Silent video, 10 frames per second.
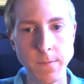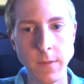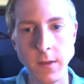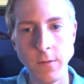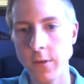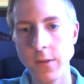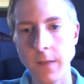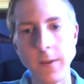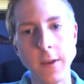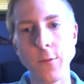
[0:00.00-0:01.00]
you just
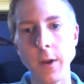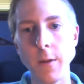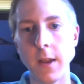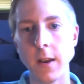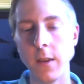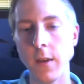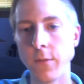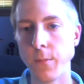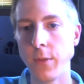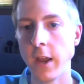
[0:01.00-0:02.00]
have to experiment and you have
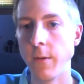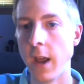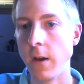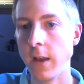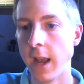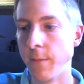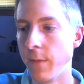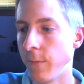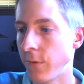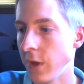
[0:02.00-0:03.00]
to play around. And I've
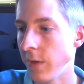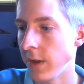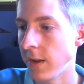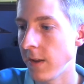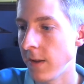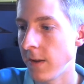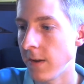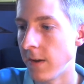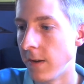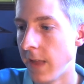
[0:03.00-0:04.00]
been receiving
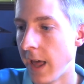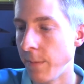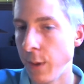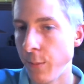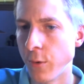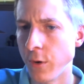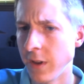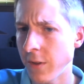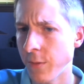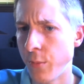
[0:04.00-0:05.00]
a lot of people who are
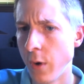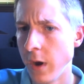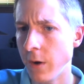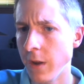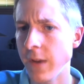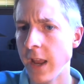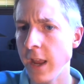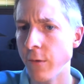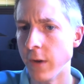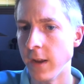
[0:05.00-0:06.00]
disappointed or even
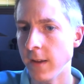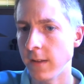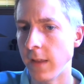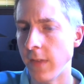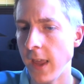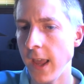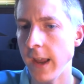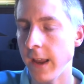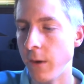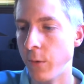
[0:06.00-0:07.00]
angry that they can't
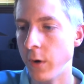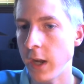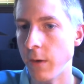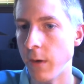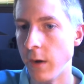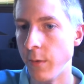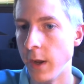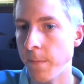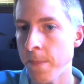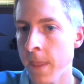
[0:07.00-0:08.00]
get it working right
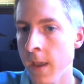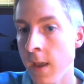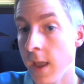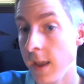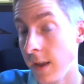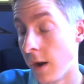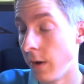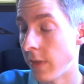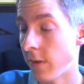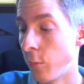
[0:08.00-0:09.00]
away. You know,
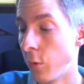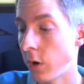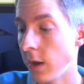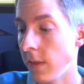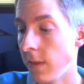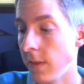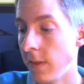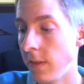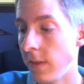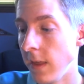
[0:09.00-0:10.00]
it's a work,
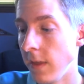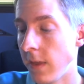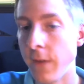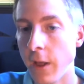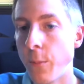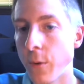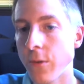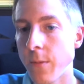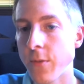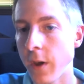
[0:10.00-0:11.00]
the, the developers
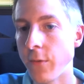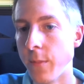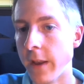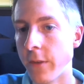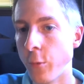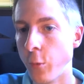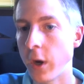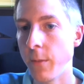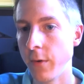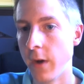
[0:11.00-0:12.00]
themselves, I mean, it's a work
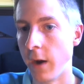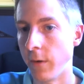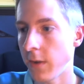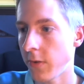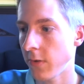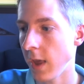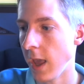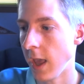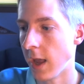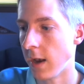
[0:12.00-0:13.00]
in progress.
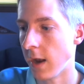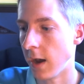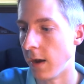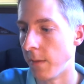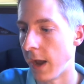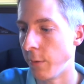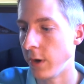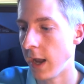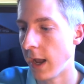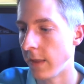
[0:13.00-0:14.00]
And um, I
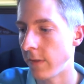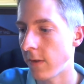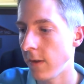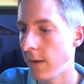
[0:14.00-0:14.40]
would not,